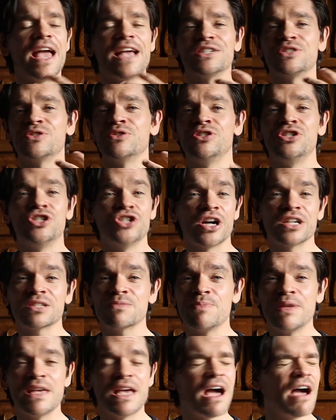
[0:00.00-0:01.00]
It should
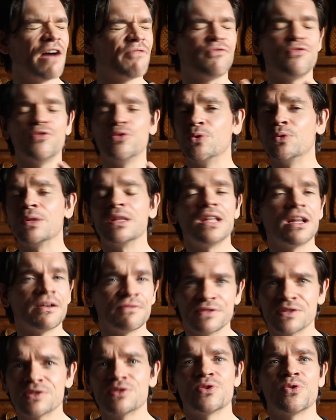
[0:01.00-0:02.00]
just be a full
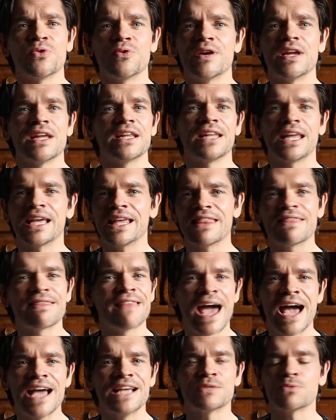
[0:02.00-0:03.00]
love story. Like,
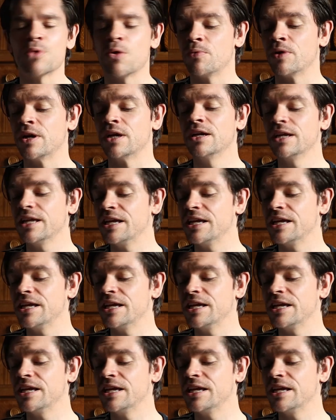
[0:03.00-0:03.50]
that is what we're